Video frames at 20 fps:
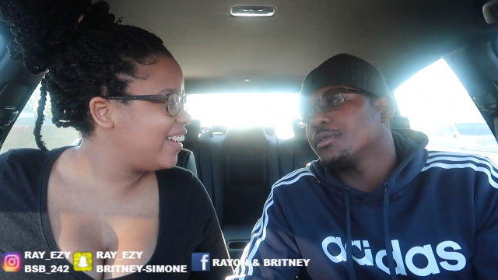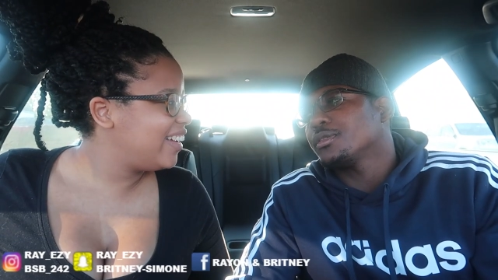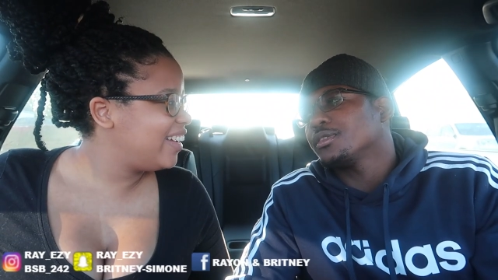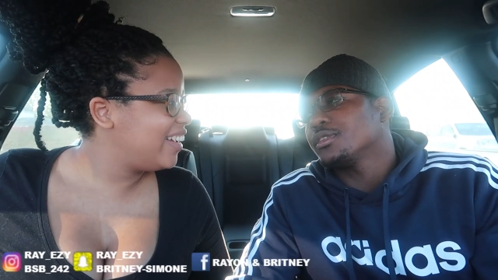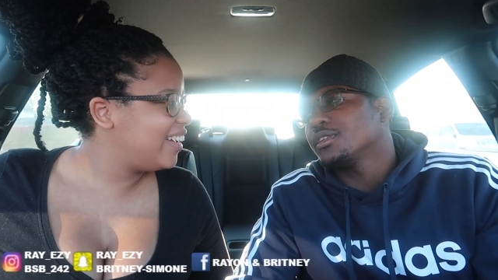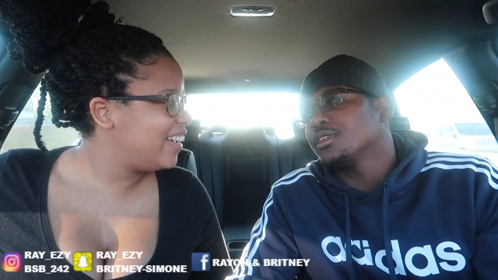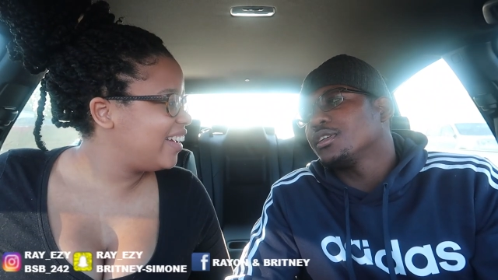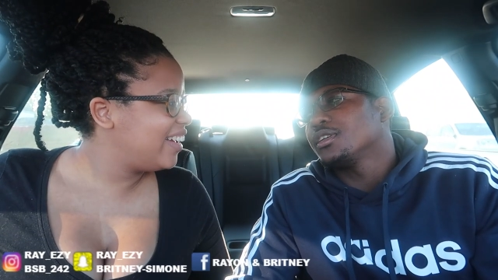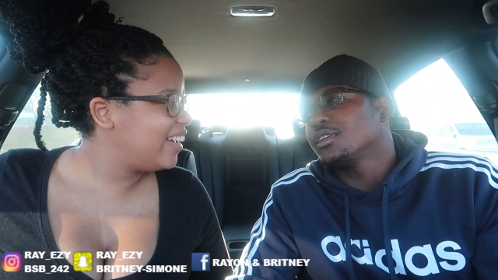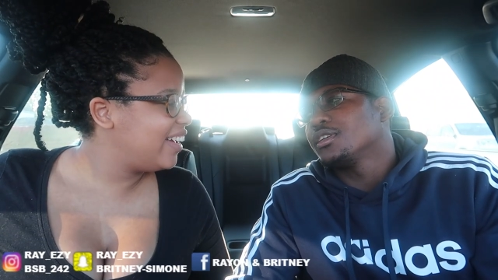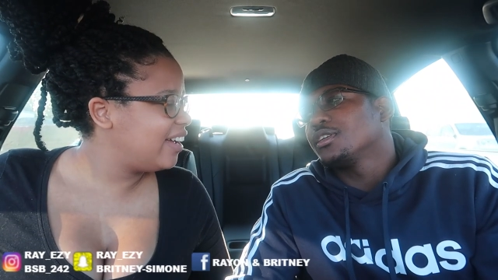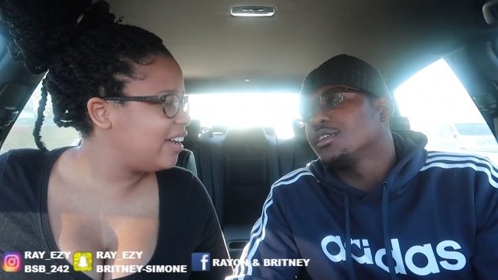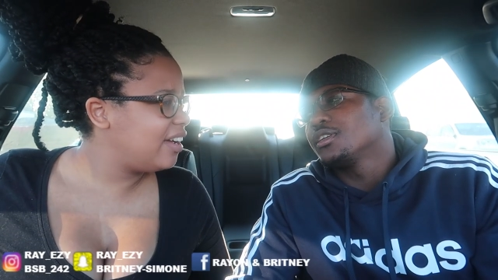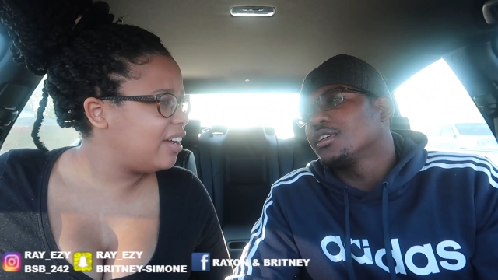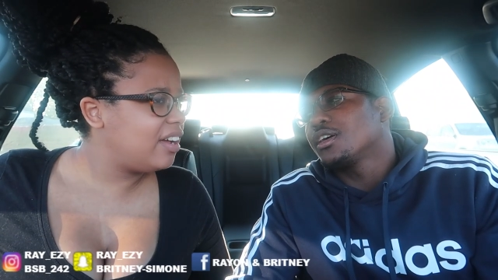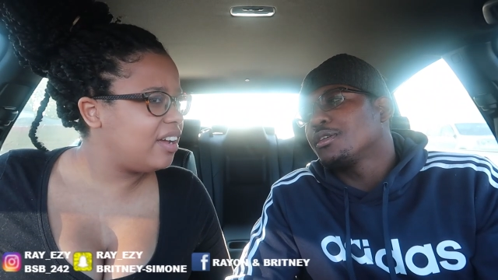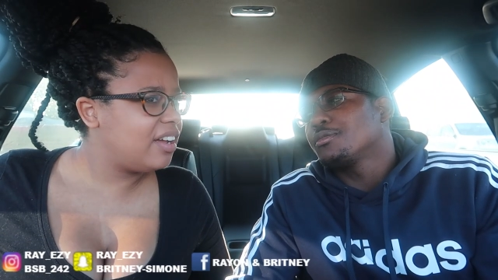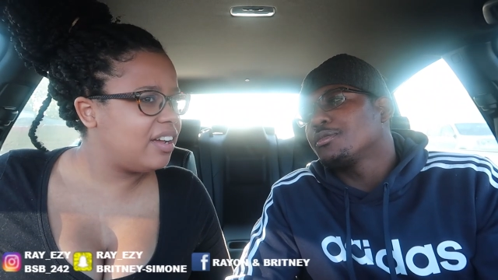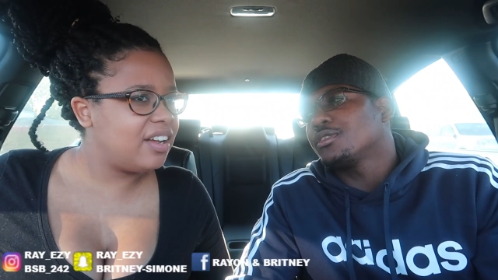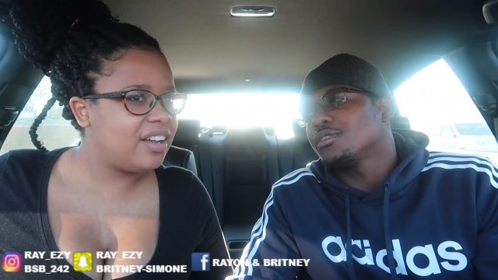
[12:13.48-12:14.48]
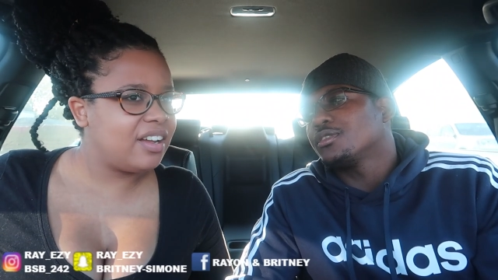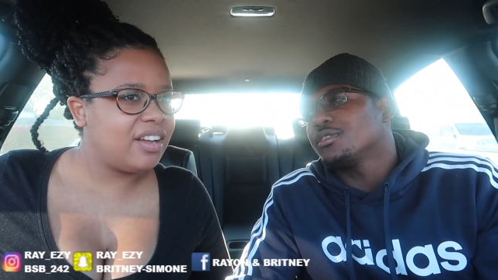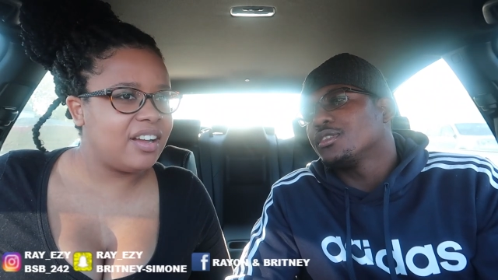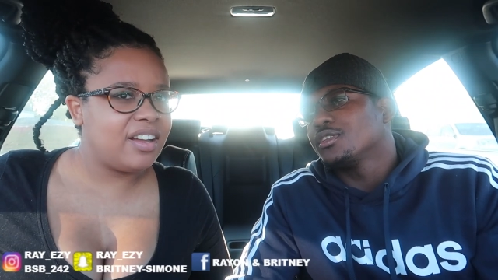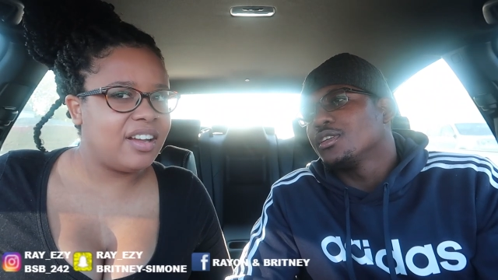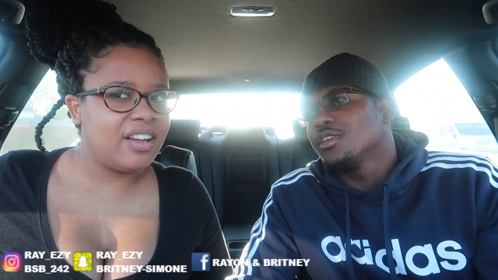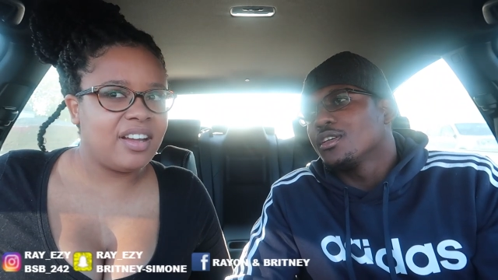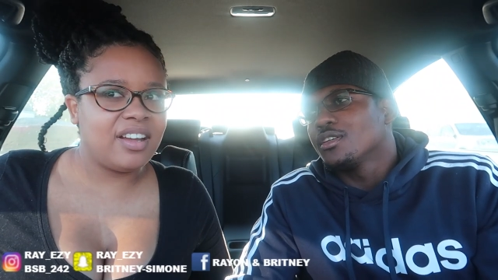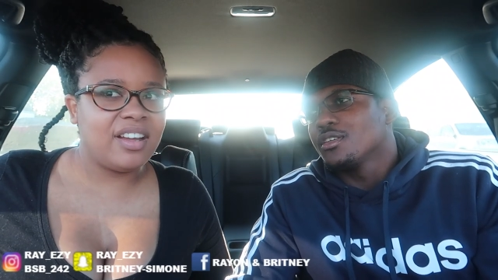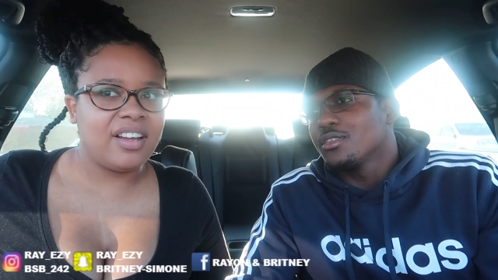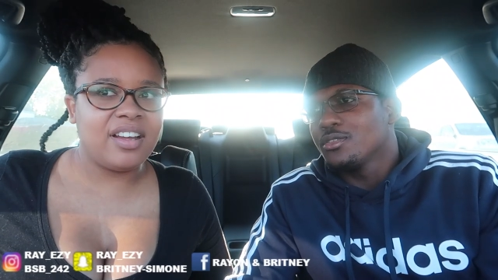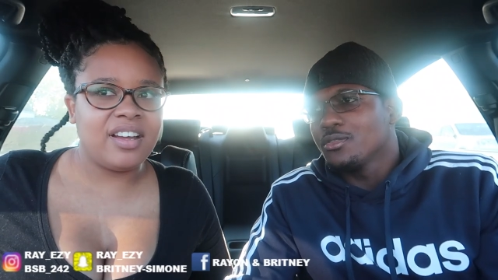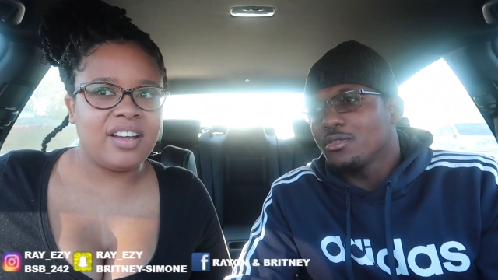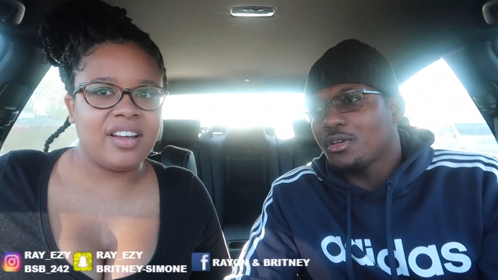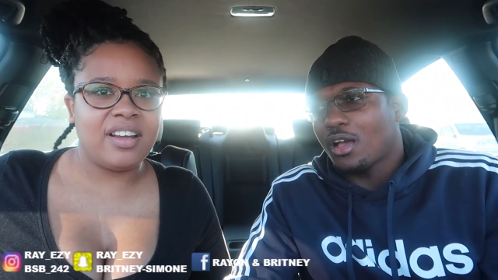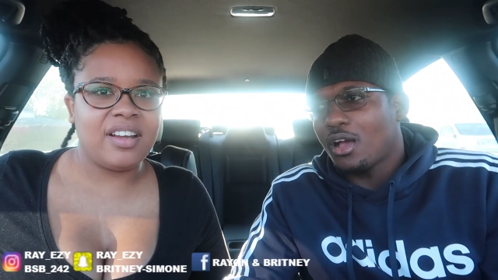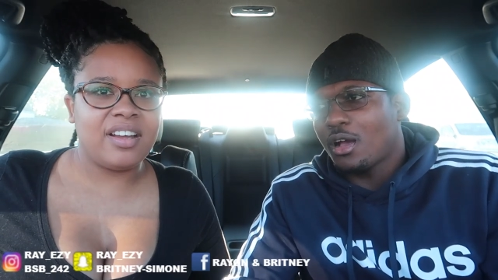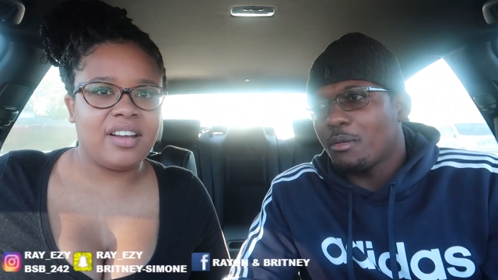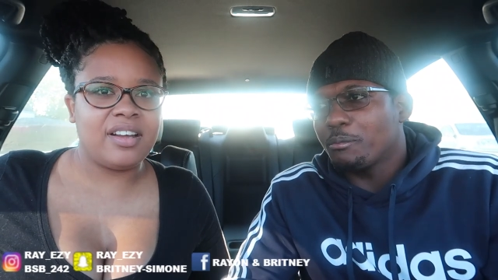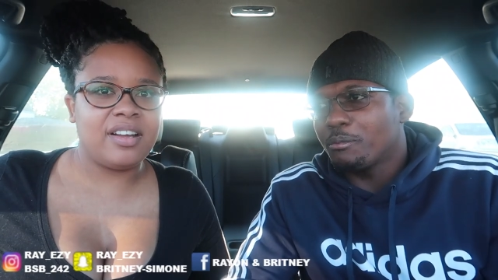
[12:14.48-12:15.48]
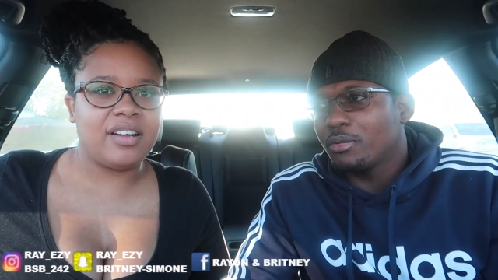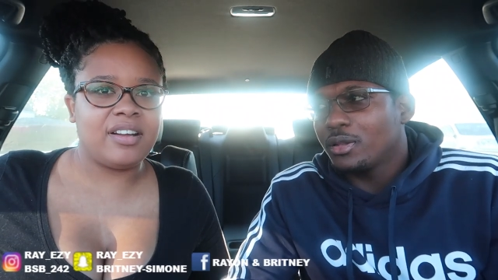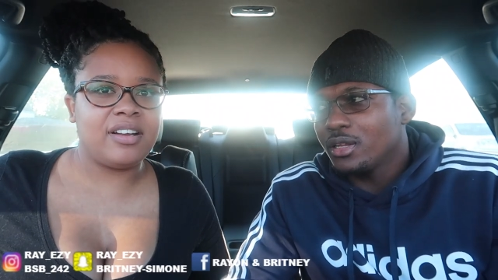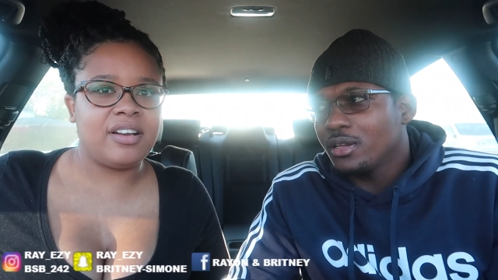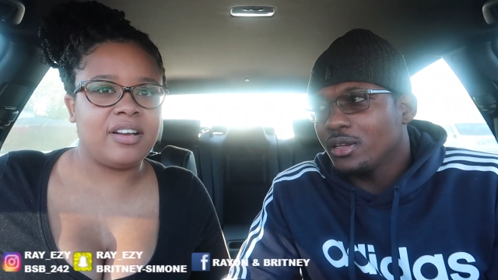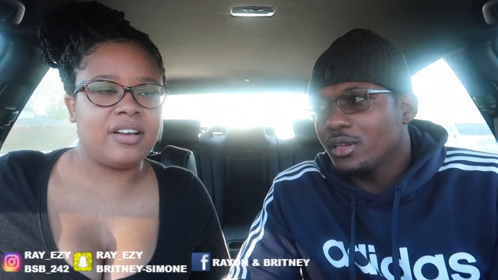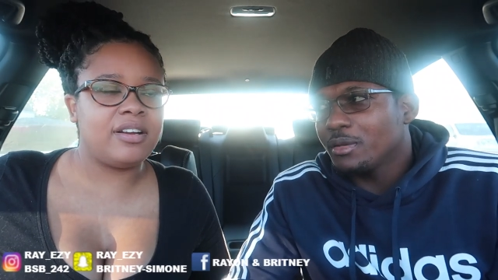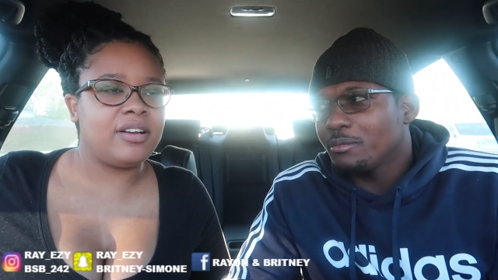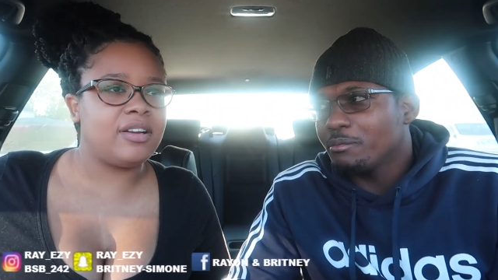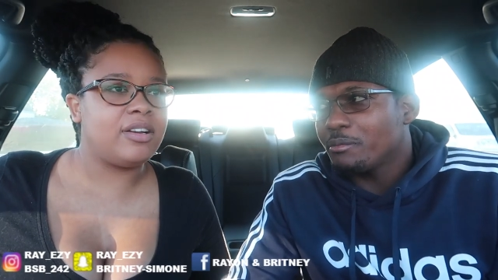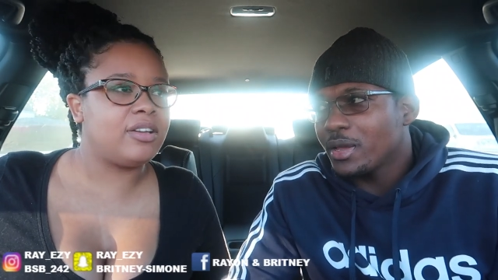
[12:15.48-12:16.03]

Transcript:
Speaker 1: baby. Come on. You completely